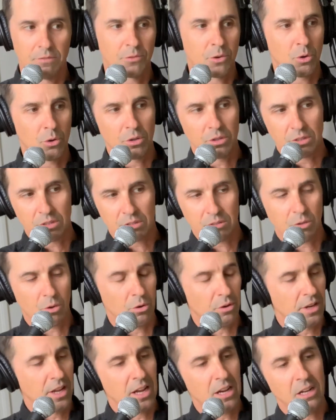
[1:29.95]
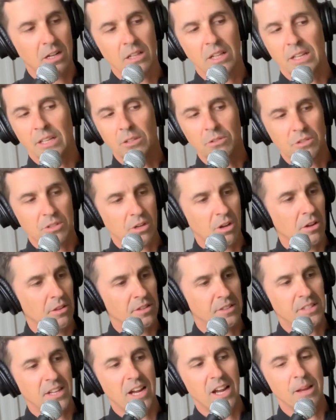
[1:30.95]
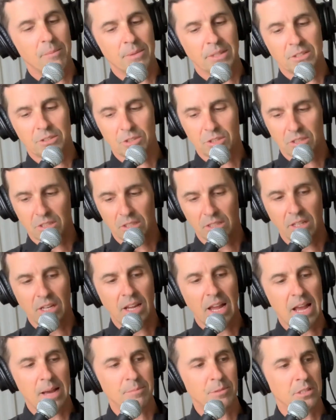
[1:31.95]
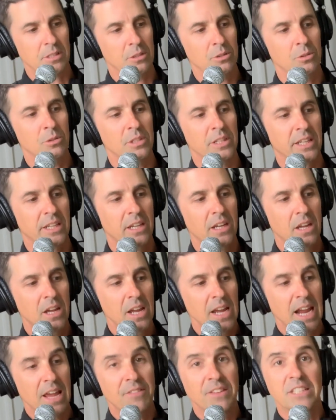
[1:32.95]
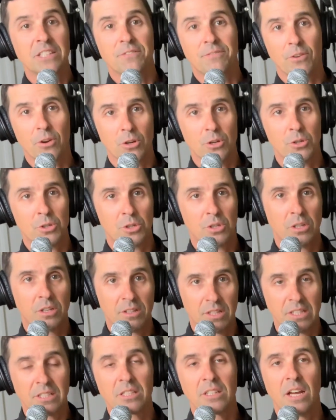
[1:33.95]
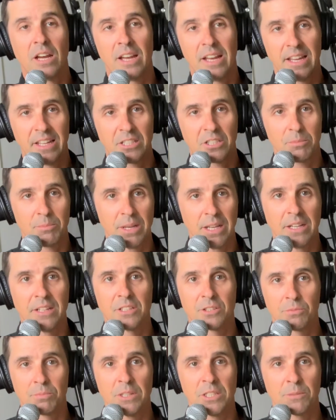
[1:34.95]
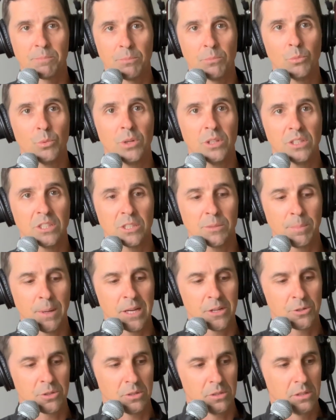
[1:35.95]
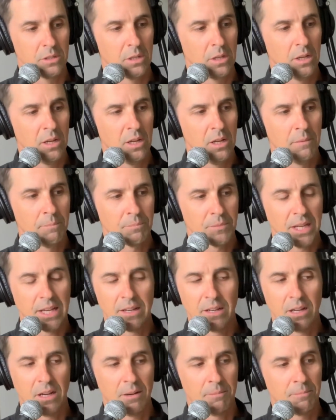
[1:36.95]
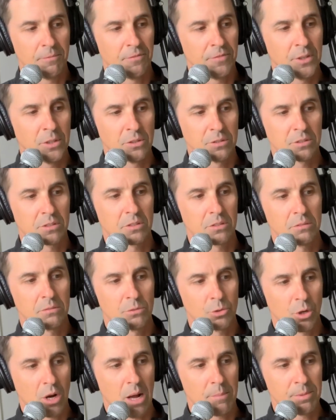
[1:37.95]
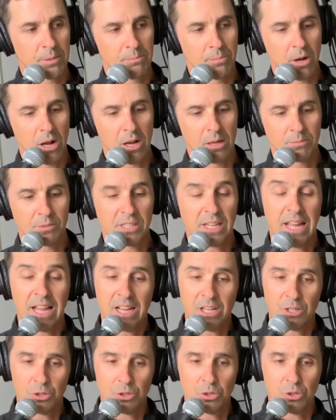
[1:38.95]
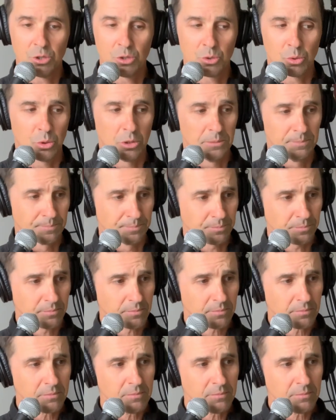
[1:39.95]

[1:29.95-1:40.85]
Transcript: Of course, Cornell, I use it all the time. It's just and this version, Estimated is really special, and Phil's dropping bombs as usual.